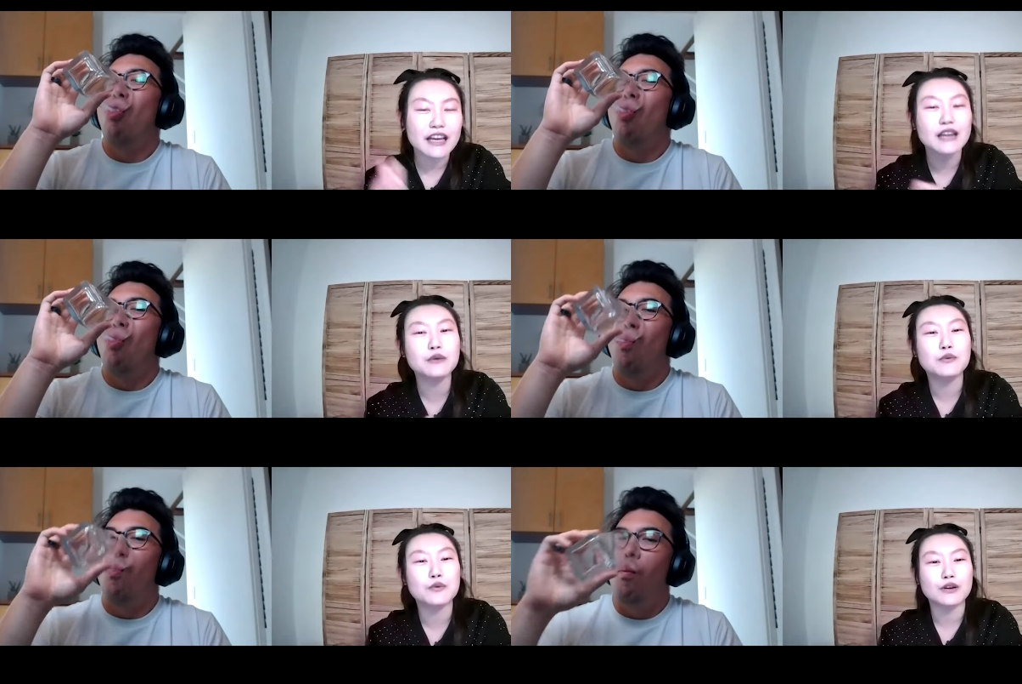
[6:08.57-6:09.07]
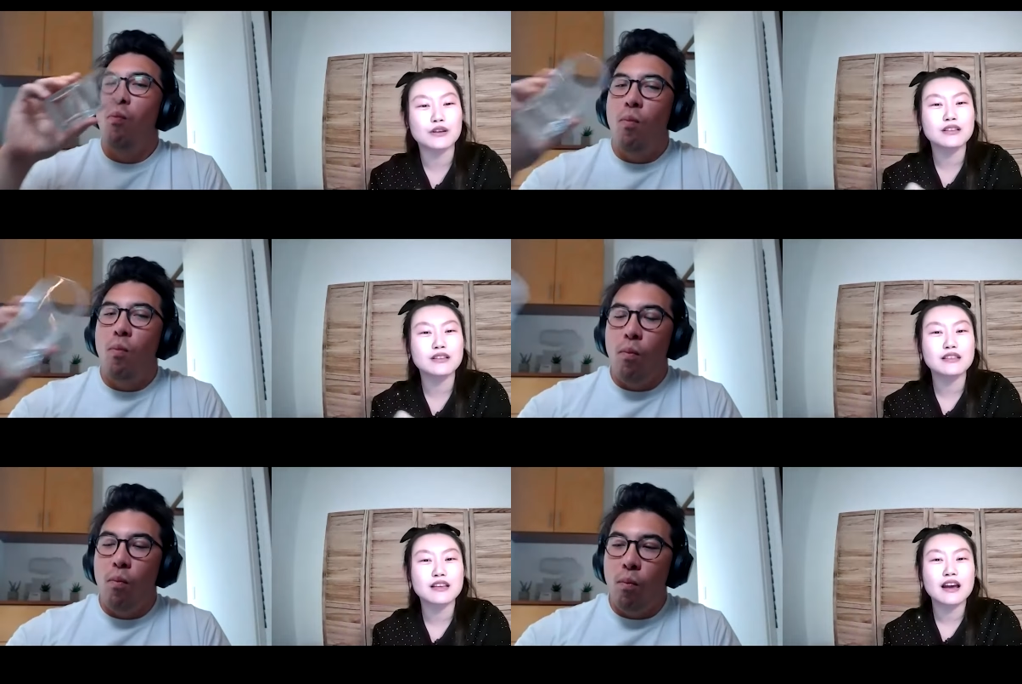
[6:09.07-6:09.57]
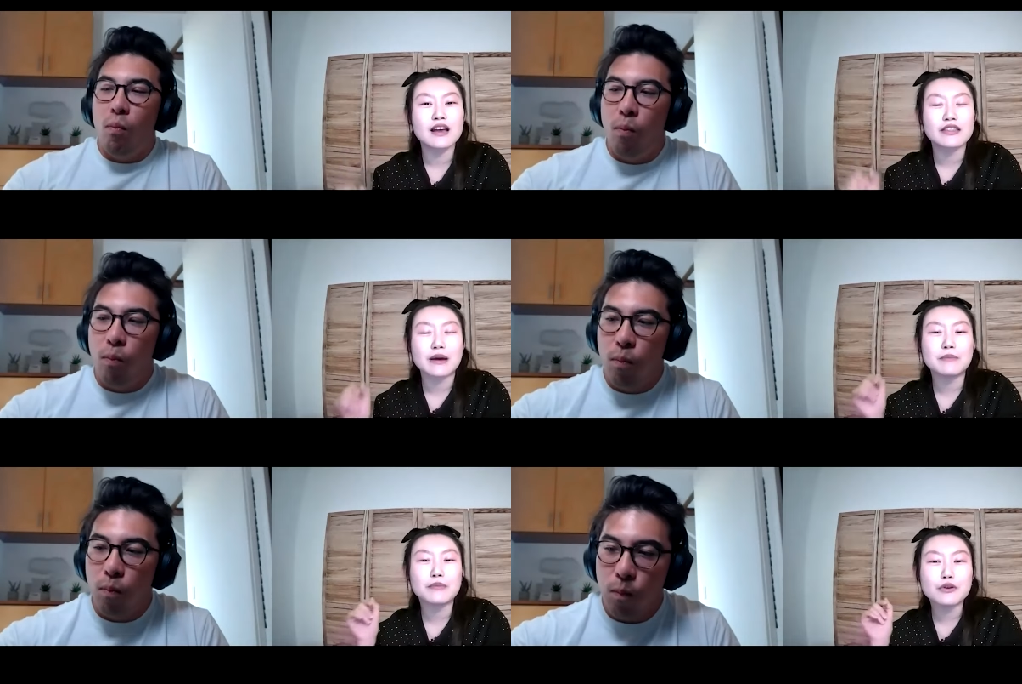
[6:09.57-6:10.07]
Speaker 1: ten words
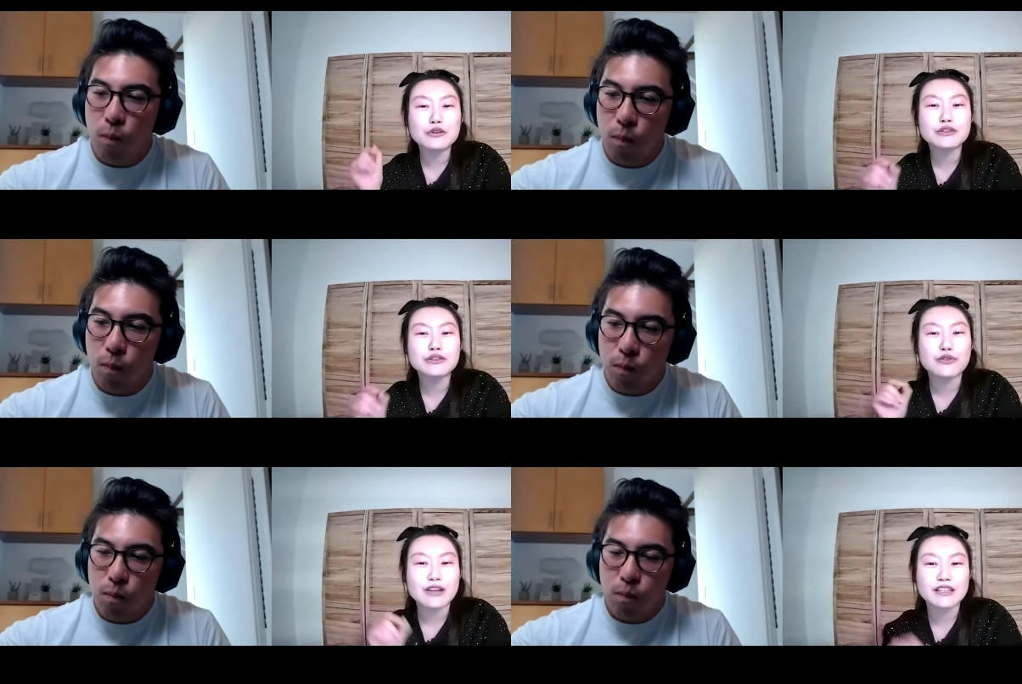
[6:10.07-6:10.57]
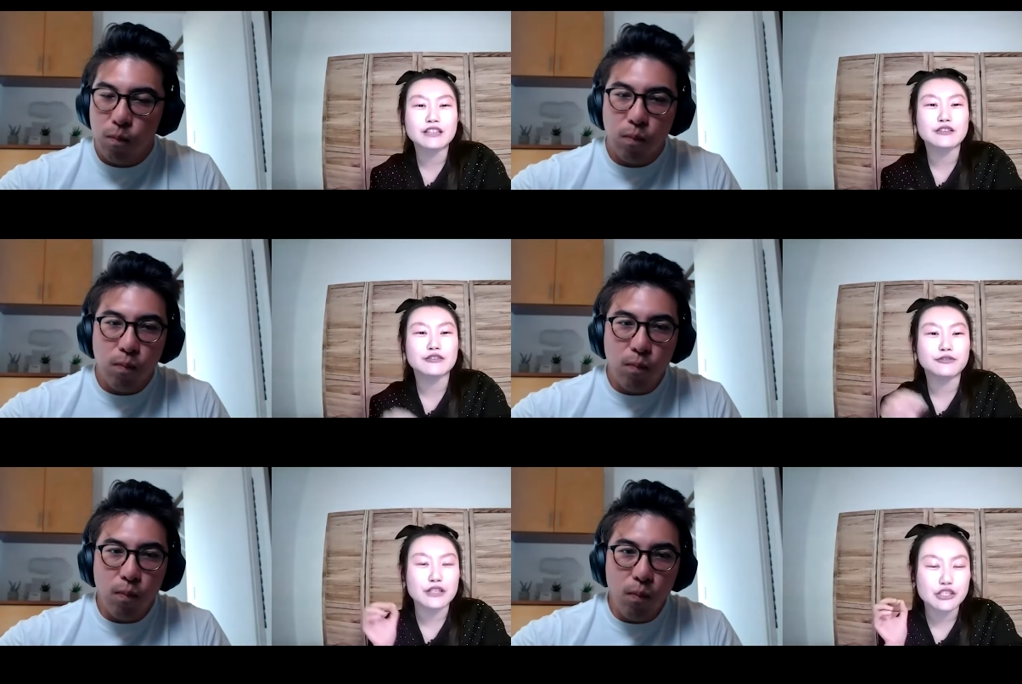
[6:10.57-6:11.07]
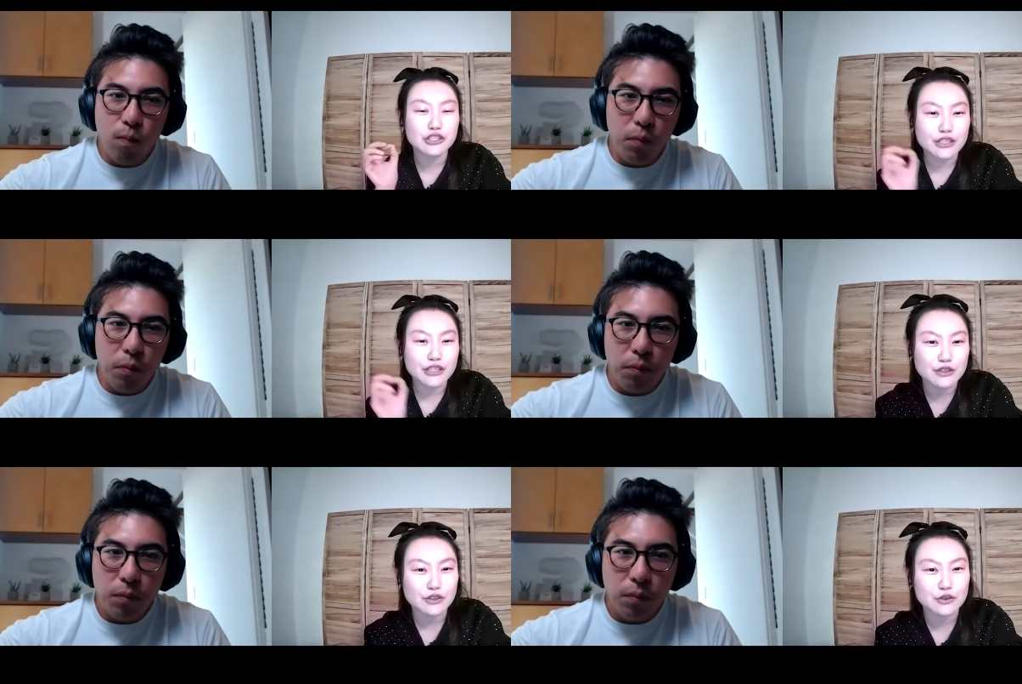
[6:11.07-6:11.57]
that most greatly
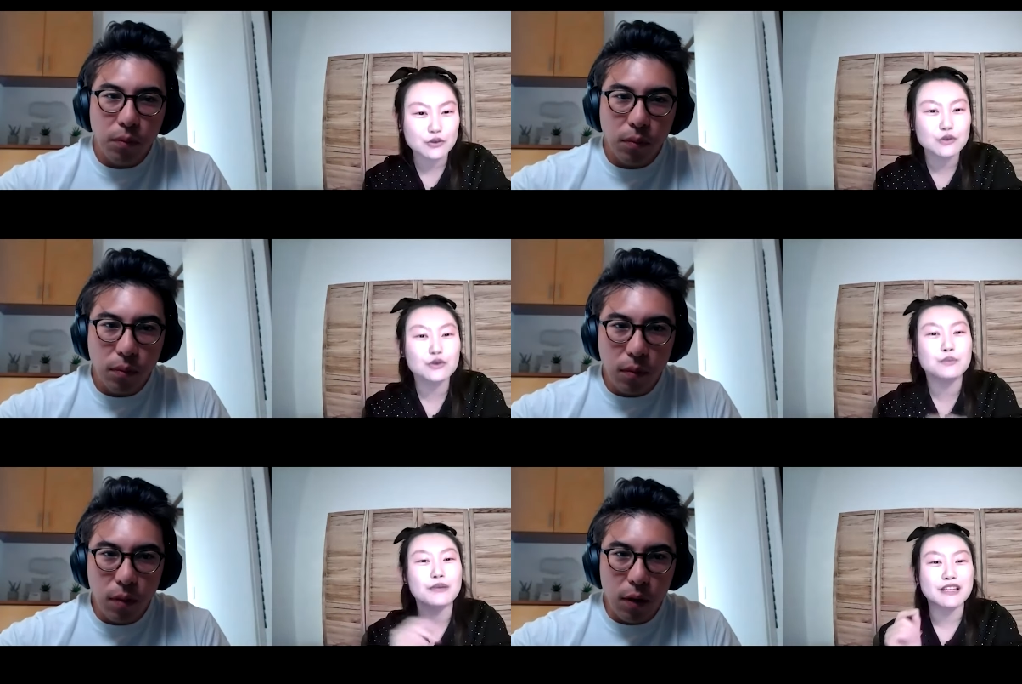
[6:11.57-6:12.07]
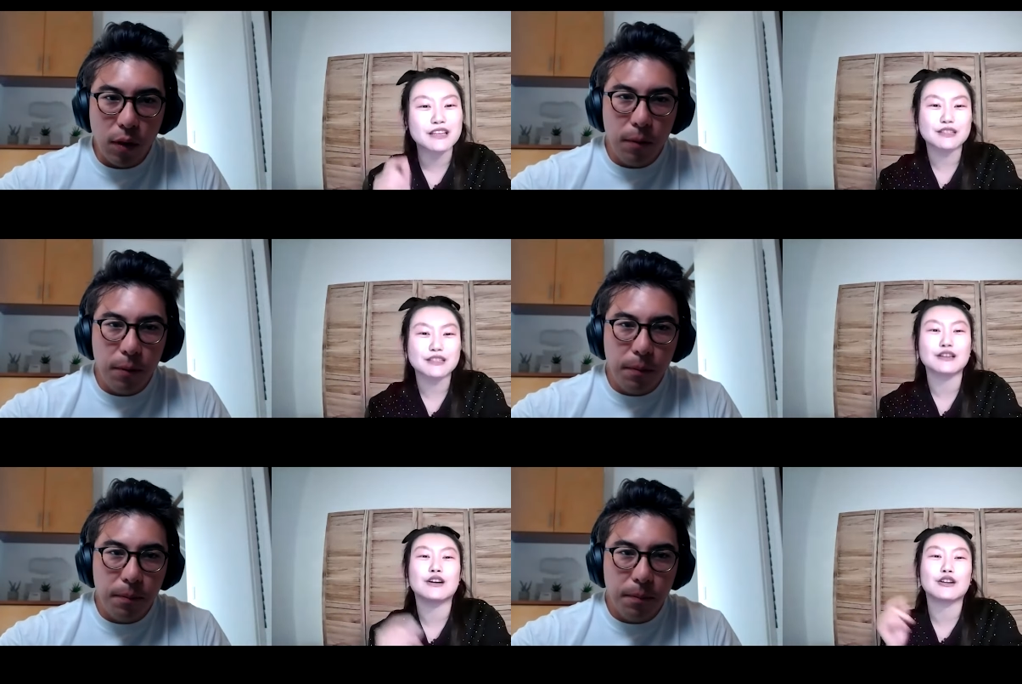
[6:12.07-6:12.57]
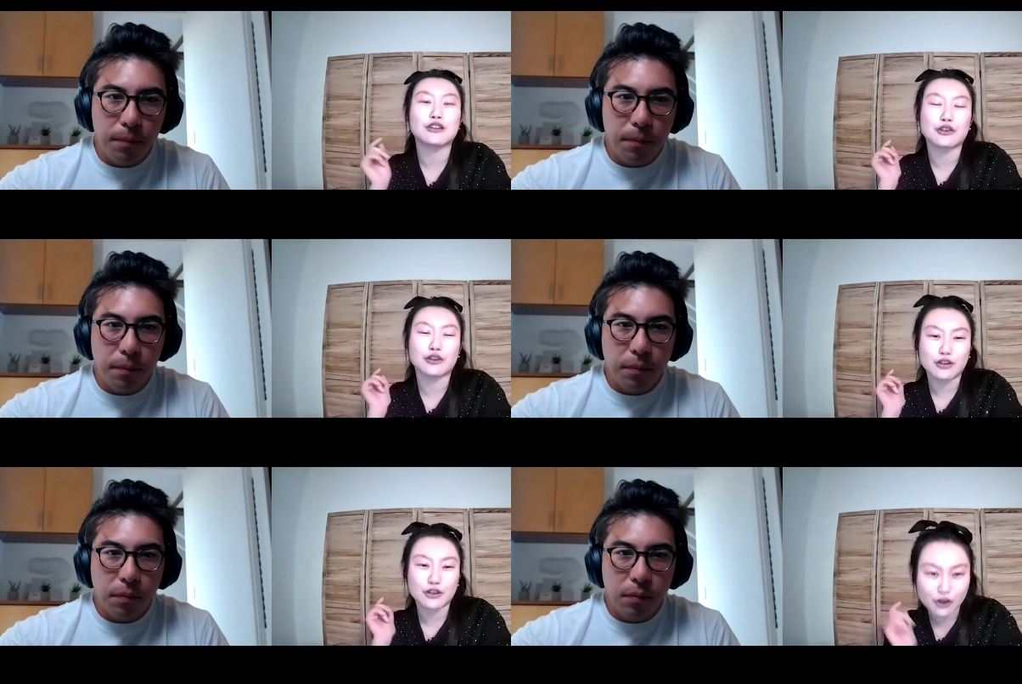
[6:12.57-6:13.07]
differentiates you based on
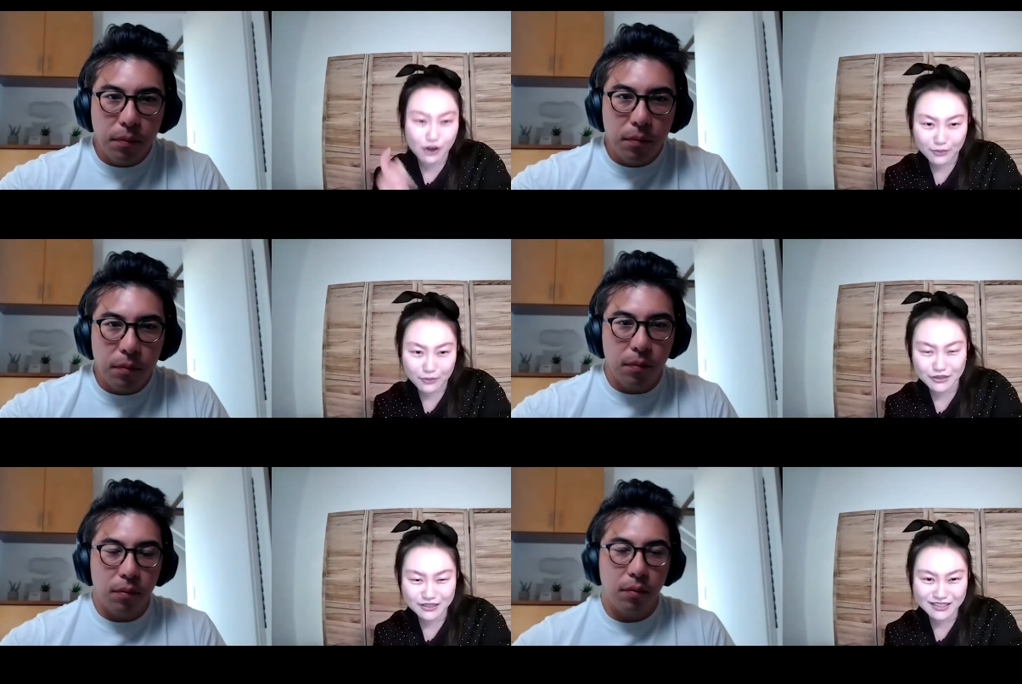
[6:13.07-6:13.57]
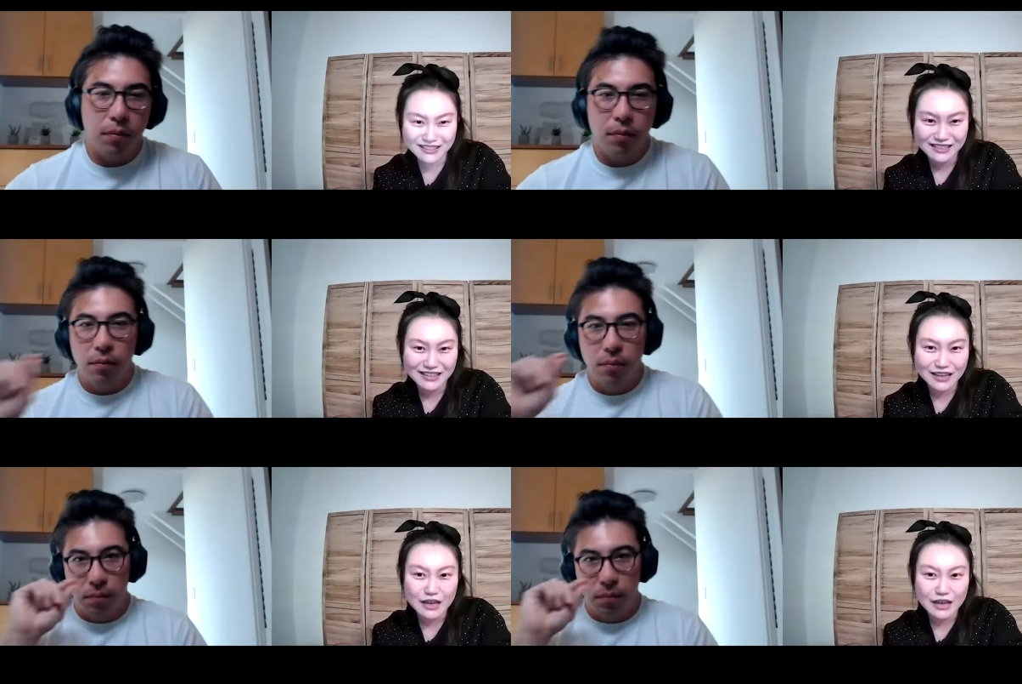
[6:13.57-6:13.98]
your comments?